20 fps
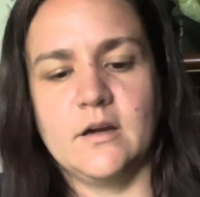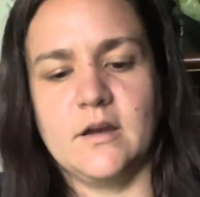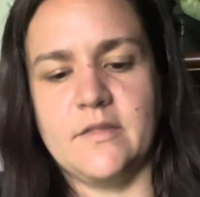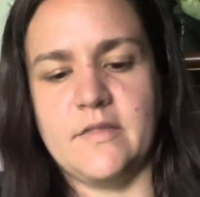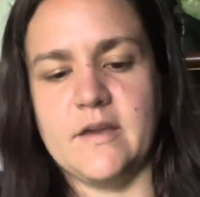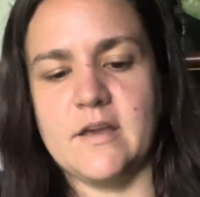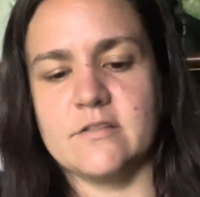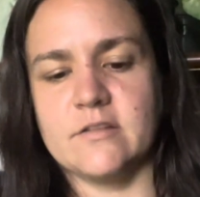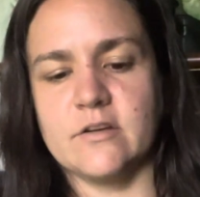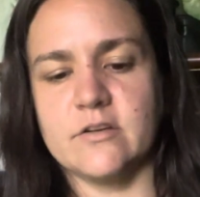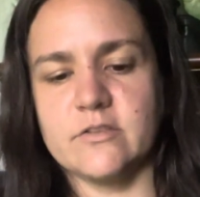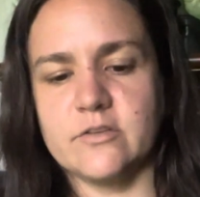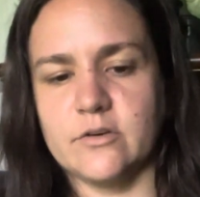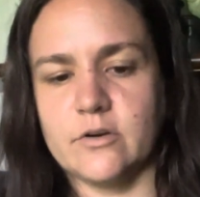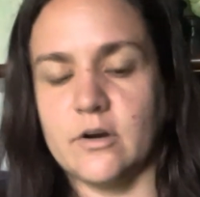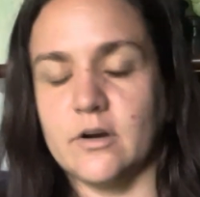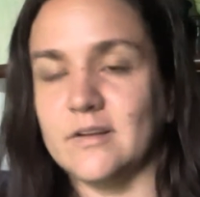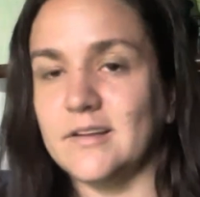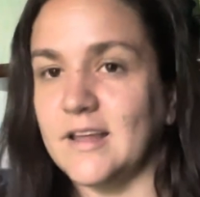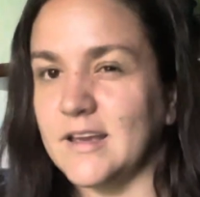think it's also
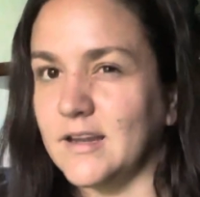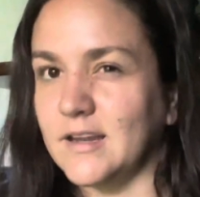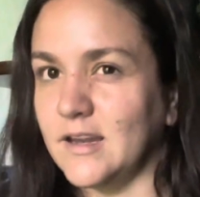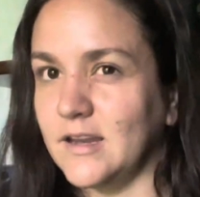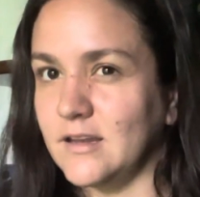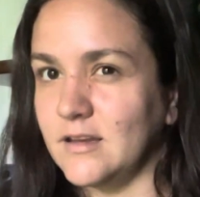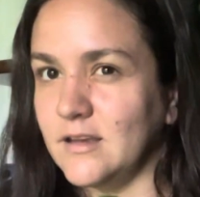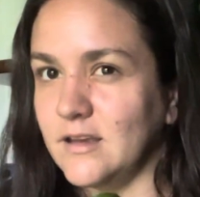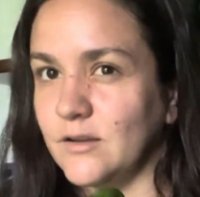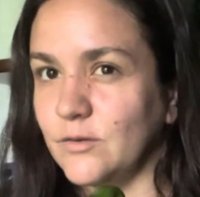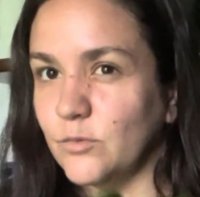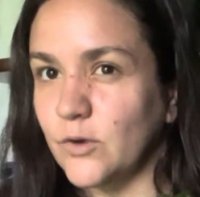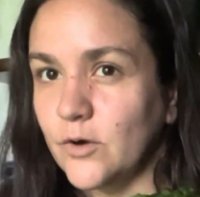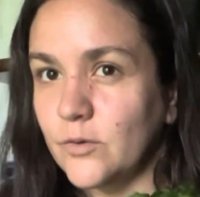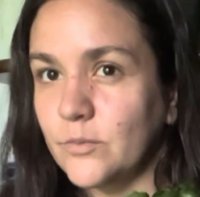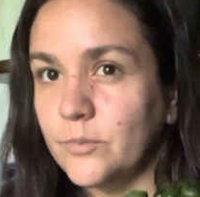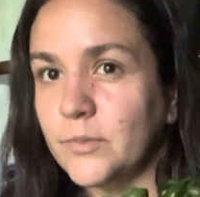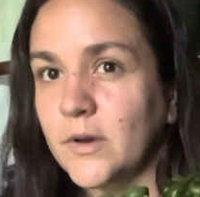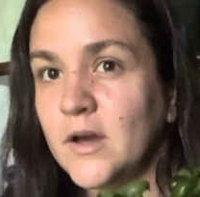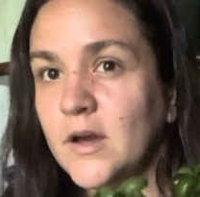called, like, an Indian
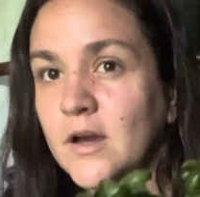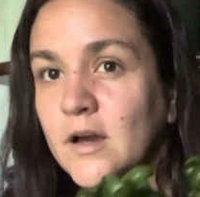rope.